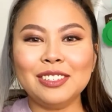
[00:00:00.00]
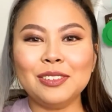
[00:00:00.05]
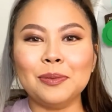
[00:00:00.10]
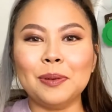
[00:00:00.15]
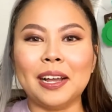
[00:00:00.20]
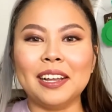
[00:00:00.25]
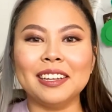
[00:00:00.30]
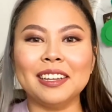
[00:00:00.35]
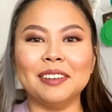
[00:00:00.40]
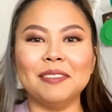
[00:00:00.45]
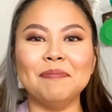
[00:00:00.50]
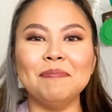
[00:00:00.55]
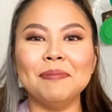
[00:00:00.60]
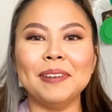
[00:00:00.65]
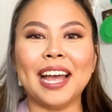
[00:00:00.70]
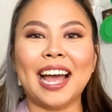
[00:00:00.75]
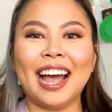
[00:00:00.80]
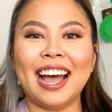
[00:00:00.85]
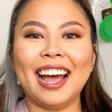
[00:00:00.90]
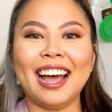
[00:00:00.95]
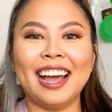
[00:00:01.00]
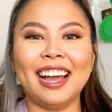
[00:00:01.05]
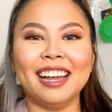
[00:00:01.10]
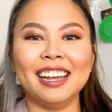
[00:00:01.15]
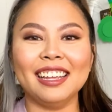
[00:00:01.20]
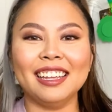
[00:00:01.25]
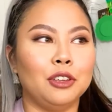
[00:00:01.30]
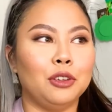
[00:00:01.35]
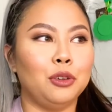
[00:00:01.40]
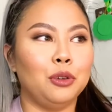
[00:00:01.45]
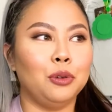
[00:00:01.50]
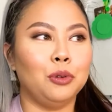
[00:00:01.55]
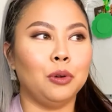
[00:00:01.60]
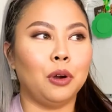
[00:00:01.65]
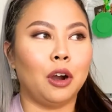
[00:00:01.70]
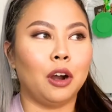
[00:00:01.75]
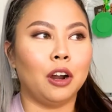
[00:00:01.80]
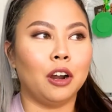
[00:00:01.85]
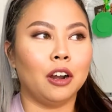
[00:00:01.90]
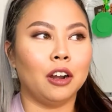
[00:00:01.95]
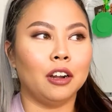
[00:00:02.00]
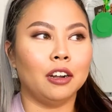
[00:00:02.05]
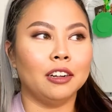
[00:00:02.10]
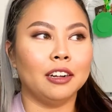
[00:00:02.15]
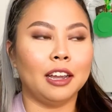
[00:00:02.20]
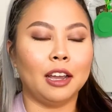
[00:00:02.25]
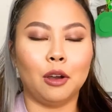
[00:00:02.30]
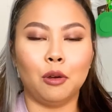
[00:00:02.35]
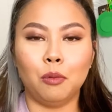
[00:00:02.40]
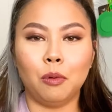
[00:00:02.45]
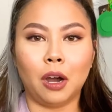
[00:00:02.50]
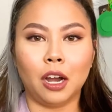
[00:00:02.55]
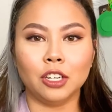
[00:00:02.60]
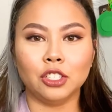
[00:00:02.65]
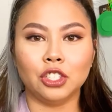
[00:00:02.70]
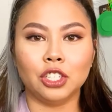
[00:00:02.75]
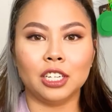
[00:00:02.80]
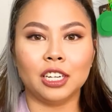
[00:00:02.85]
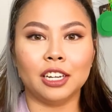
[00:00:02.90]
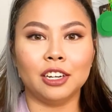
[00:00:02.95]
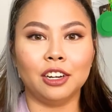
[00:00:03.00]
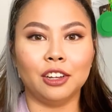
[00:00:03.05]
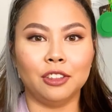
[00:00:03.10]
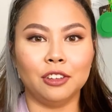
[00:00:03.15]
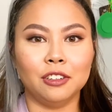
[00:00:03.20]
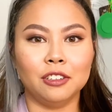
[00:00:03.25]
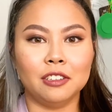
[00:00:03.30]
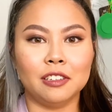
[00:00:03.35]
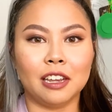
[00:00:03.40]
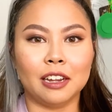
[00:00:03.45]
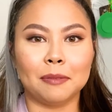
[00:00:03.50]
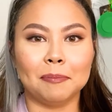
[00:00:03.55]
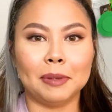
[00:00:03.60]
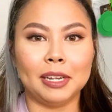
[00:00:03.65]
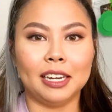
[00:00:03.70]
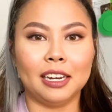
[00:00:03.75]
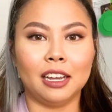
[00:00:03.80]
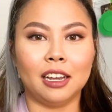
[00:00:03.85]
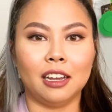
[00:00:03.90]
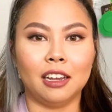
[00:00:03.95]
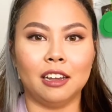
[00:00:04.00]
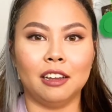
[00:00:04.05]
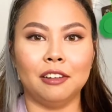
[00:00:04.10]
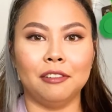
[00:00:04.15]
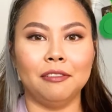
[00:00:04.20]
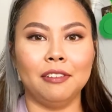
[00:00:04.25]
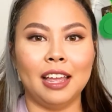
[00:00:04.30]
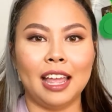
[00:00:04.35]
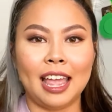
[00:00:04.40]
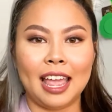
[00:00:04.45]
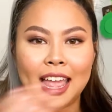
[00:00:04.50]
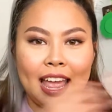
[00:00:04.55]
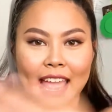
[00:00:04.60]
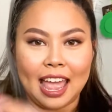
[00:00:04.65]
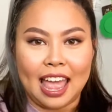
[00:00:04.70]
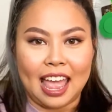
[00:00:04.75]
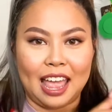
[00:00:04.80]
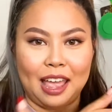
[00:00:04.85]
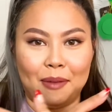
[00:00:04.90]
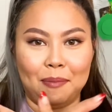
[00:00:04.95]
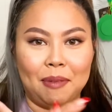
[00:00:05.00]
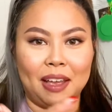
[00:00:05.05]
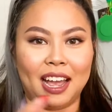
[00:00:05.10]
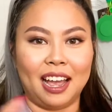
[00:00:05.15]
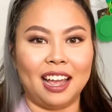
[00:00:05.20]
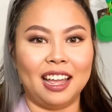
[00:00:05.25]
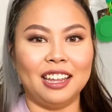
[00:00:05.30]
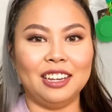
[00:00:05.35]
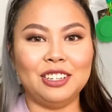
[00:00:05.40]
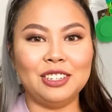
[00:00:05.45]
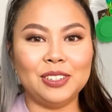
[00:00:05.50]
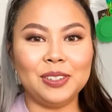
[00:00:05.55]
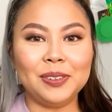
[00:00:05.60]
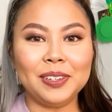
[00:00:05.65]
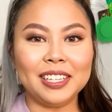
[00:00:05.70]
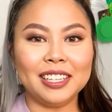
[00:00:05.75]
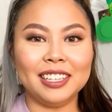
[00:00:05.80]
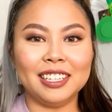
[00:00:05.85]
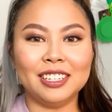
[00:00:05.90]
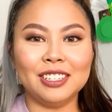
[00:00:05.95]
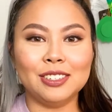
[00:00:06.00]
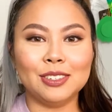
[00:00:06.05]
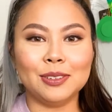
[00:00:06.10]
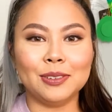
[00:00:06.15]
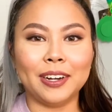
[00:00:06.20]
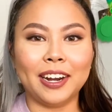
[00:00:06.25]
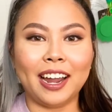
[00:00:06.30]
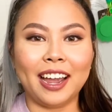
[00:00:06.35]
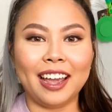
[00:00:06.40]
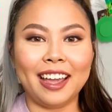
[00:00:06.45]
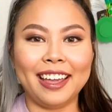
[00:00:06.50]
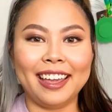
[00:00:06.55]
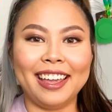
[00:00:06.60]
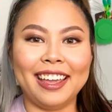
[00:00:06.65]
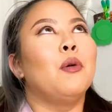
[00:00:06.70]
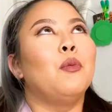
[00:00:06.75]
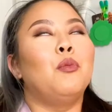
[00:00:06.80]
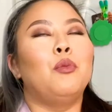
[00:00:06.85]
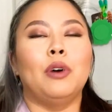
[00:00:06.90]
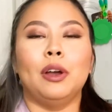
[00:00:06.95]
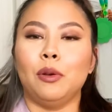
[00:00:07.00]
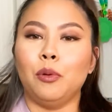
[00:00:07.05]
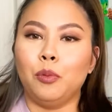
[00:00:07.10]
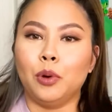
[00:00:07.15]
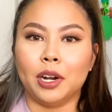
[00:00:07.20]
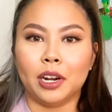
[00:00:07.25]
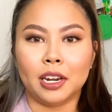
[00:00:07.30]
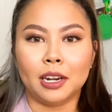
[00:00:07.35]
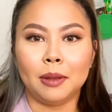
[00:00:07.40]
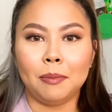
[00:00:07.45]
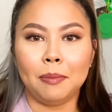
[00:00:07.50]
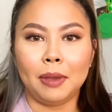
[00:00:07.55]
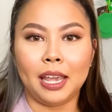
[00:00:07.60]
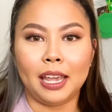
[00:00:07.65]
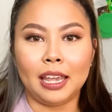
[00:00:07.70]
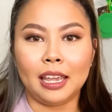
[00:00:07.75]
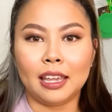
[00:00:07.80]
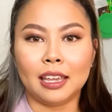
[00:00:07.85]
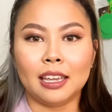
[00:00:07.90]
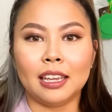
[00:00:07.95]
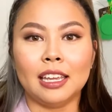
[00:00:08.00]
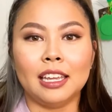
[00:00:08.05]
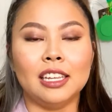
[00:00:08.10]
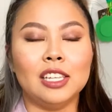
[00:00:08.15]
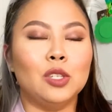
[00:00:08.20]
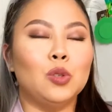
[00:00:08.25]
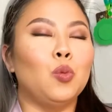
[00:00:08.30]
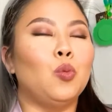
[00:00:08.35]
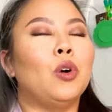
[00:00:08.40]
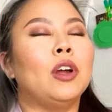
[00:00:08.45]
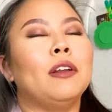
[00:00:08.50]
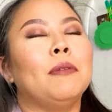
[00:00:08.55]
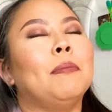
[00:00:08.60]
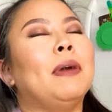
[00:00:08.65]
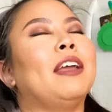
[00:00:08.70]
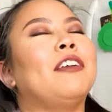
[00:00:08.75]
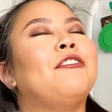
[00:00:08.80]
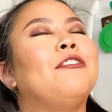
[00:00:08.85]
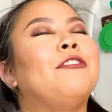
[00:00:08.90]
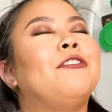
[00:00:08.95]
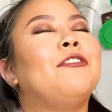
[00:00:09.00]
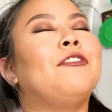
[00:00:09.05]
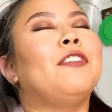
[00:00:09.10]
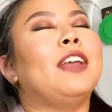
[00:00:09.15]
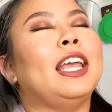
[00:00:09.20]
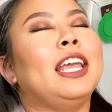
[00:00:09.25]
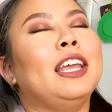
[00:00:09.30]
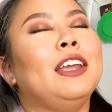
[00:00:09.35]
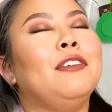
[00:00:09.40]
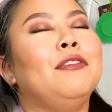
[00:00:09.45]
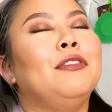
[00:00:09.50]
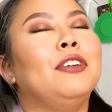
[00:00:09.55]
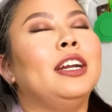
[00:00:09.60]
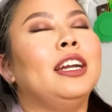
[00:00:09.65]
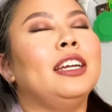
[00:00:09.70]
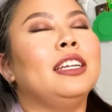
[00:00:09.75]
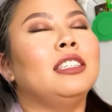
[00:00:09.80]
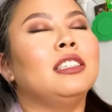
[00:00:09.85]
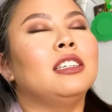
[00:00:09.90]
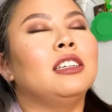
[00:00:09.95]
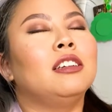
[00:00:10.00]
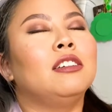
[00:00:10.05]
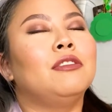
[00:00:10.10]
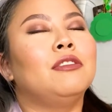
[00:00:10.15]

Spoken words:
welcome back. You are now watching another segment of Am I Doing This Right? What we're gonna make is one of my favorite